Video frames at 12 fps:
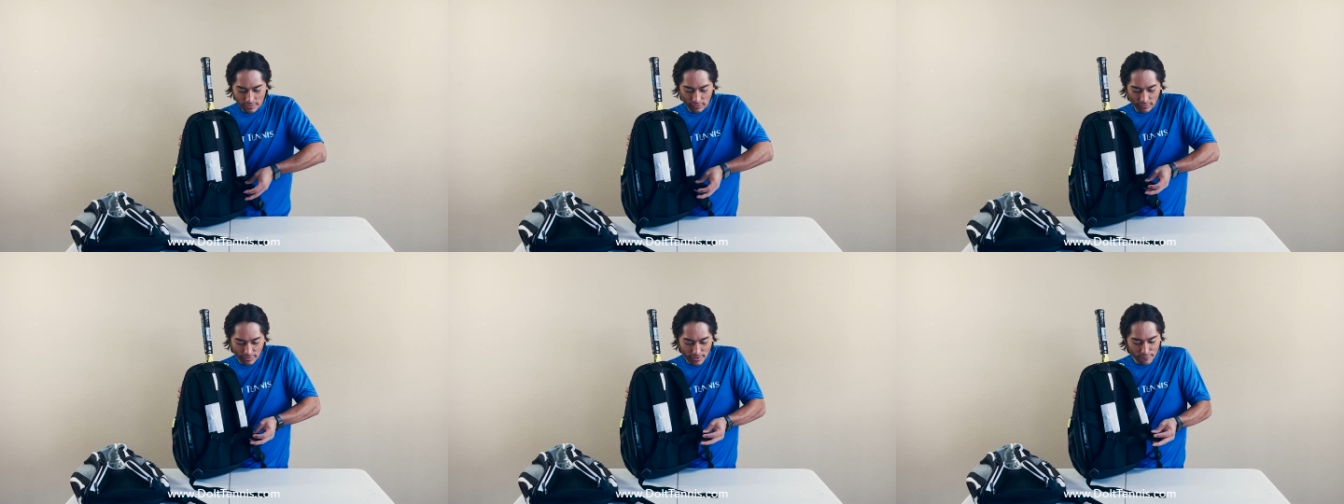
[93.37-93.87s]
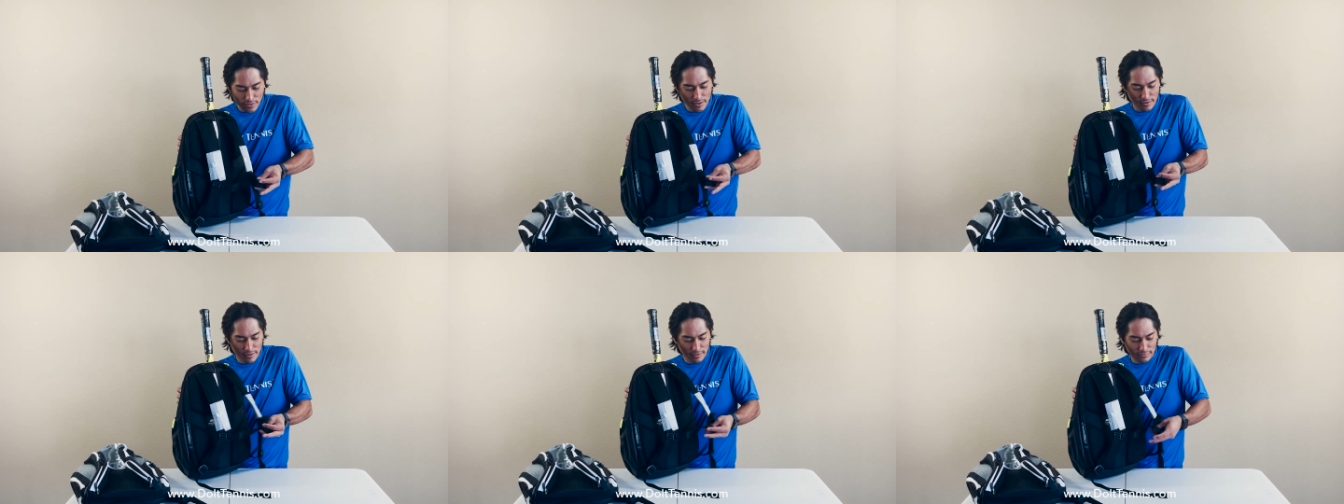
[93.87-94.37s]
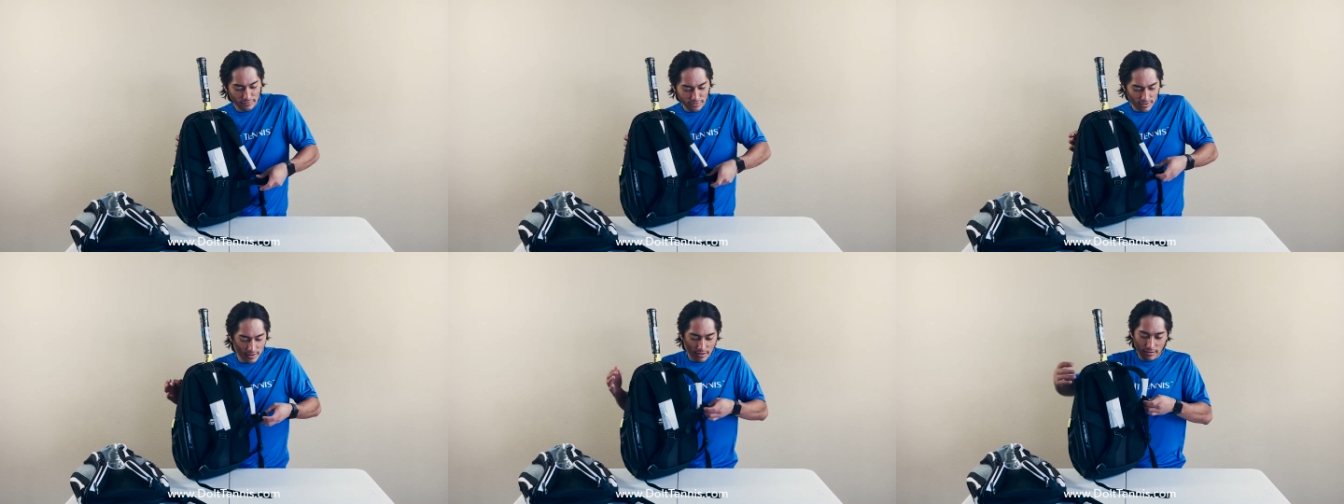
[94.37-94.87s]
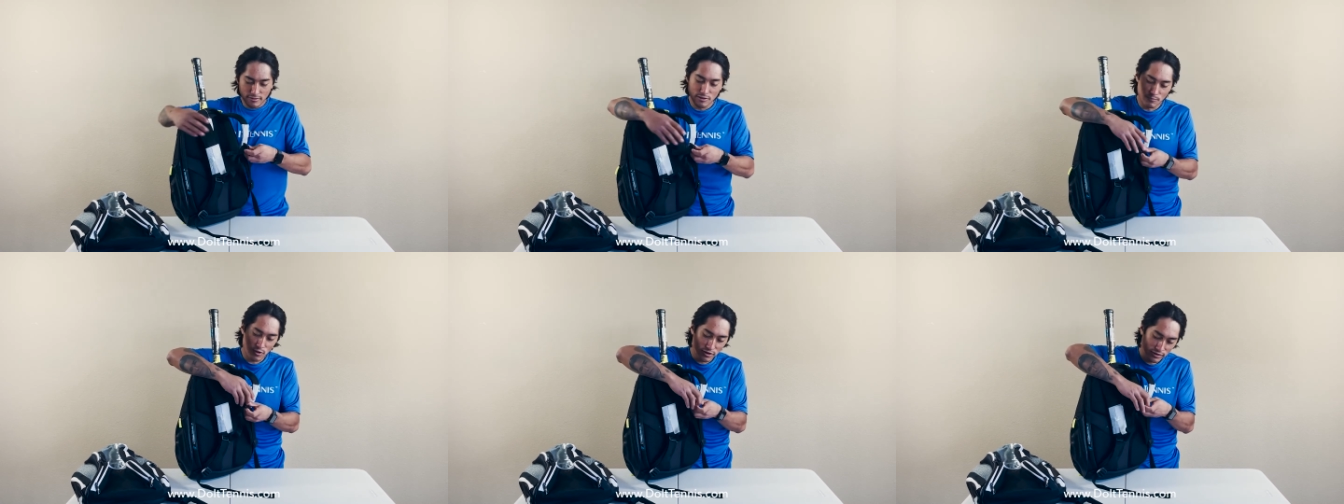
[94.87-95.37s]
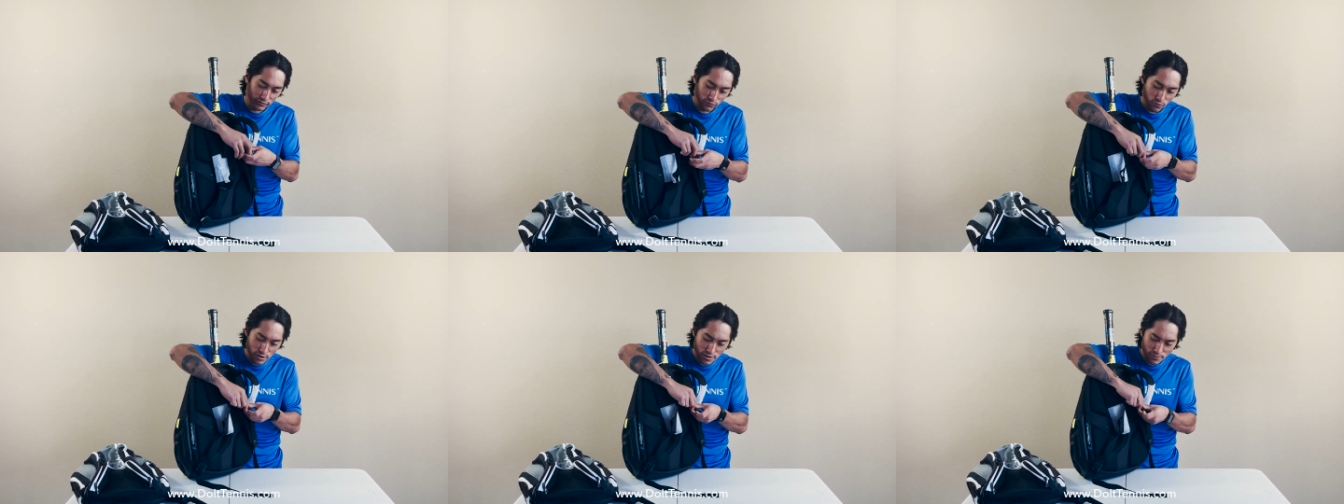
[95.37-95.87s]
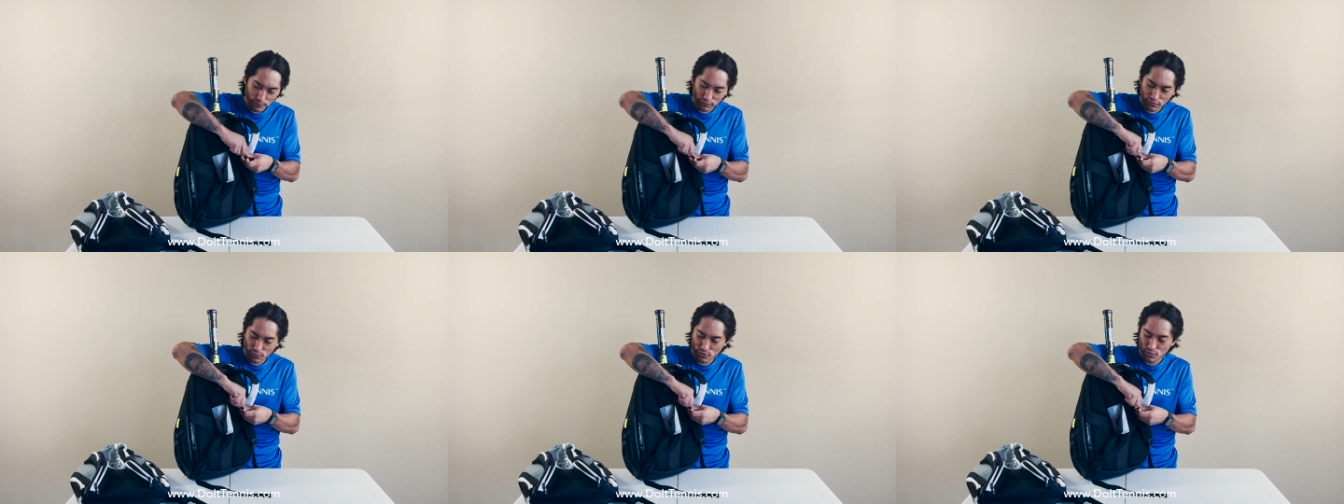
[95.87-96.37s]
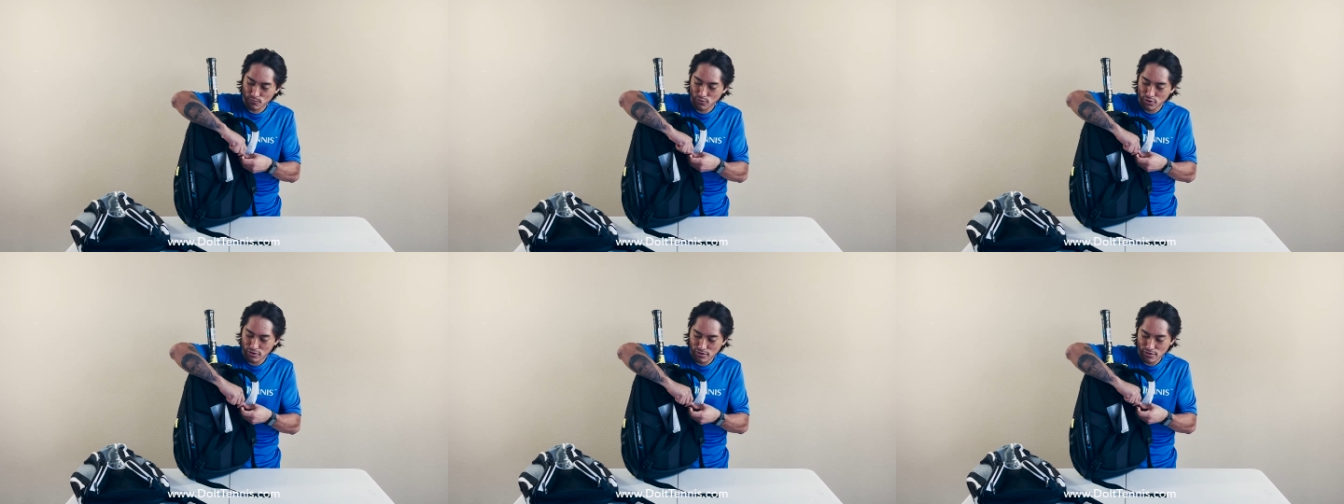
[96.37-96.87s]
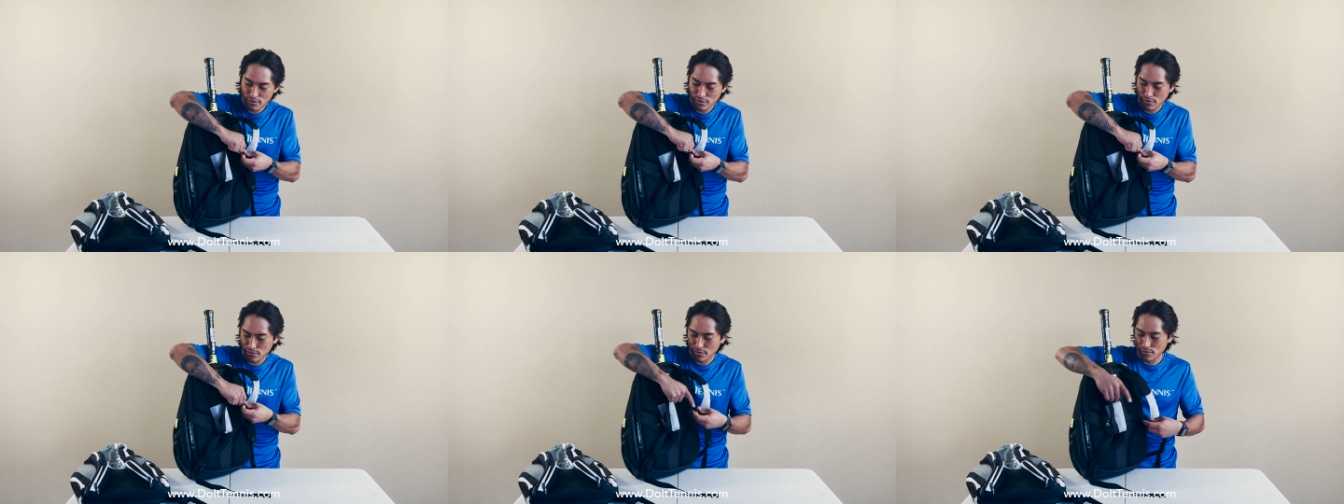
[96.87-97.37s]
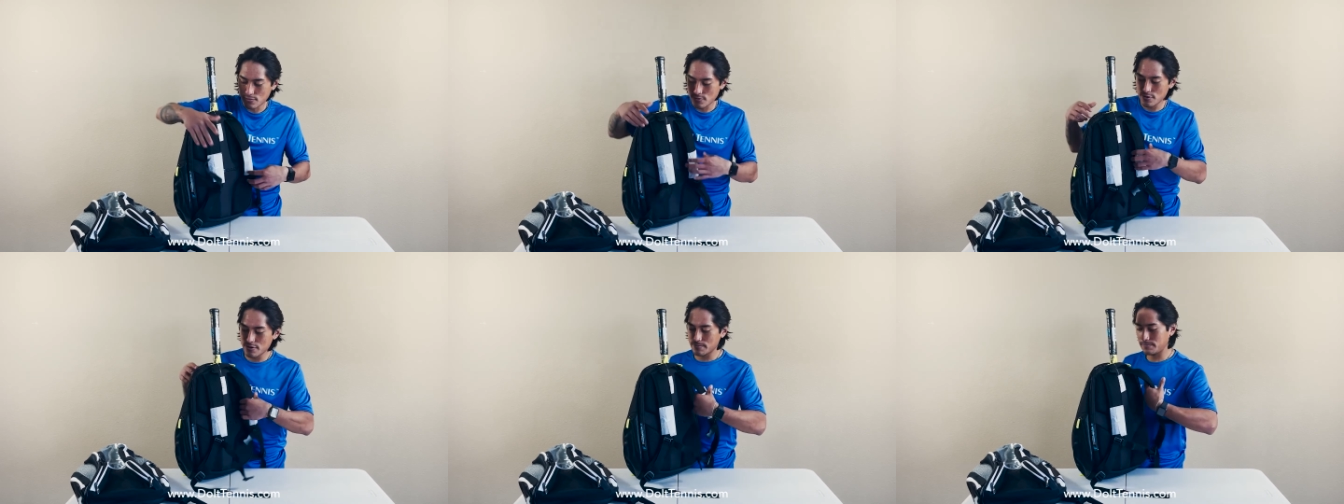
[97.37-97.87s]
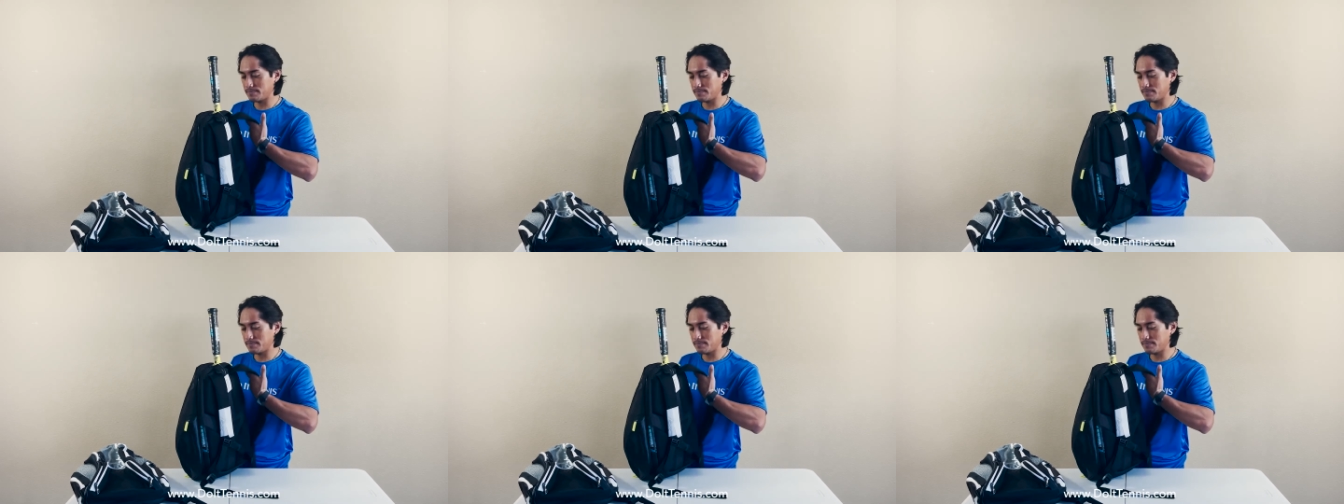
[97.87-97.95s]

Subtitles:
Does have that nice clip on as well, so when you put it on court,